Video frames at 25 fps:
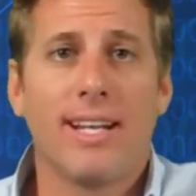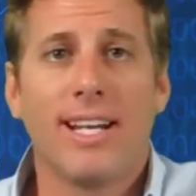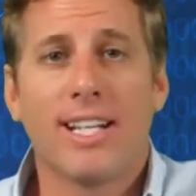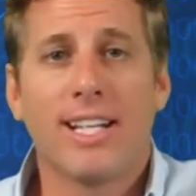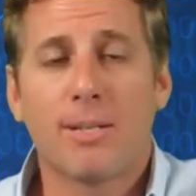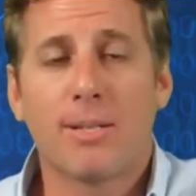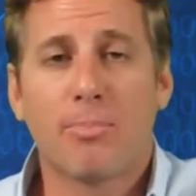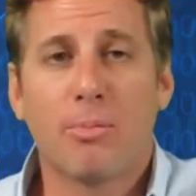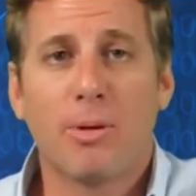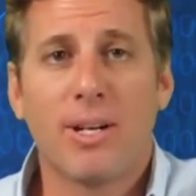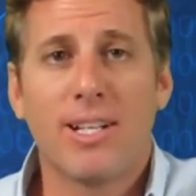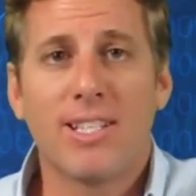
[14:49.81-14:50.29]

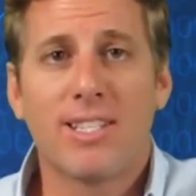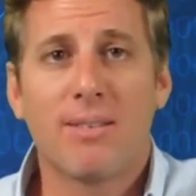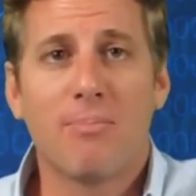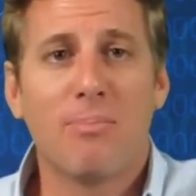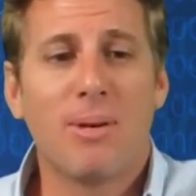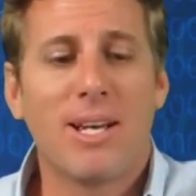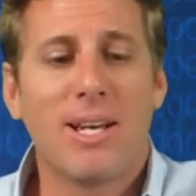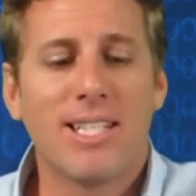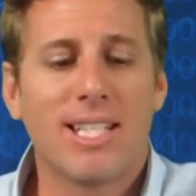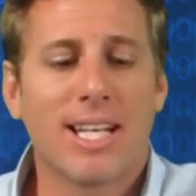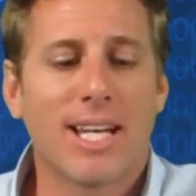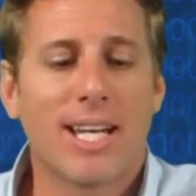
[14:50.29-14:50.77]
Explain some
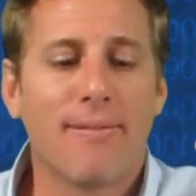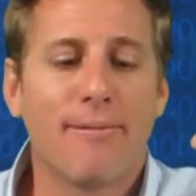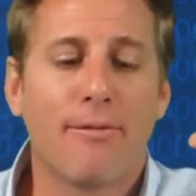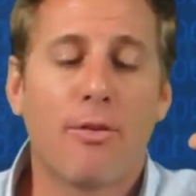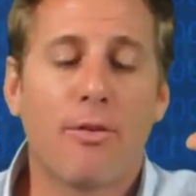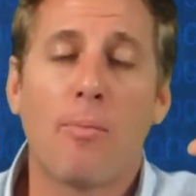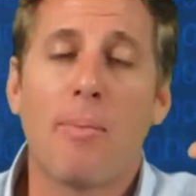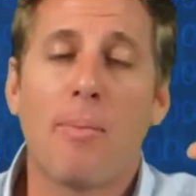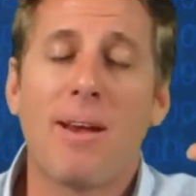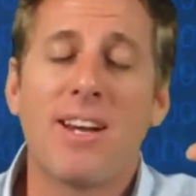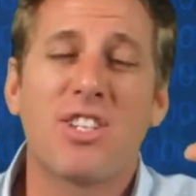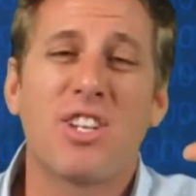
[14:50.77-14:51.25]
basic
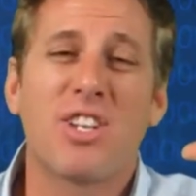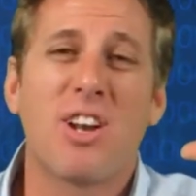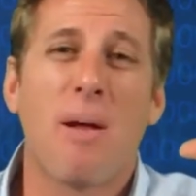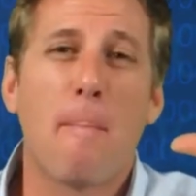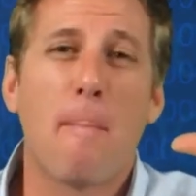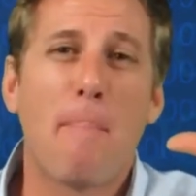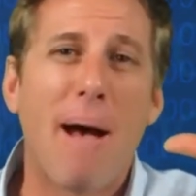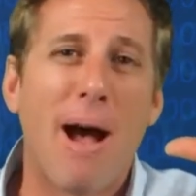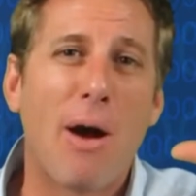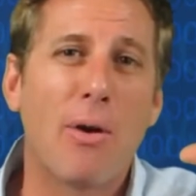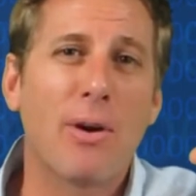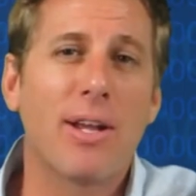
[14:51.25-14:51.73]
information
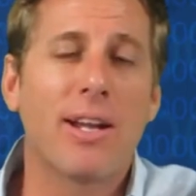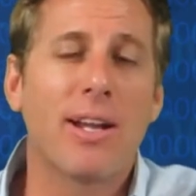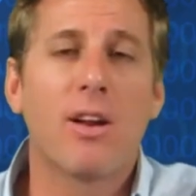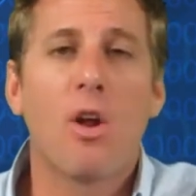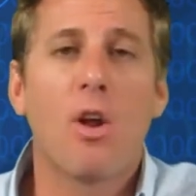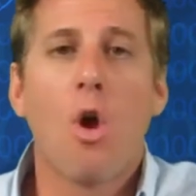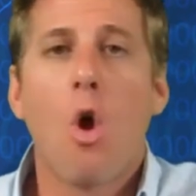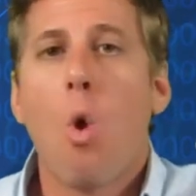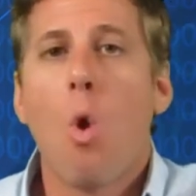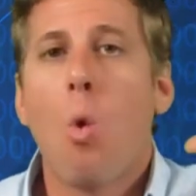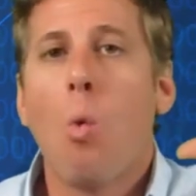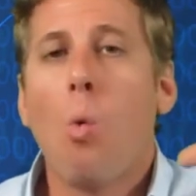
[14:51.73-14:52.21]
about it,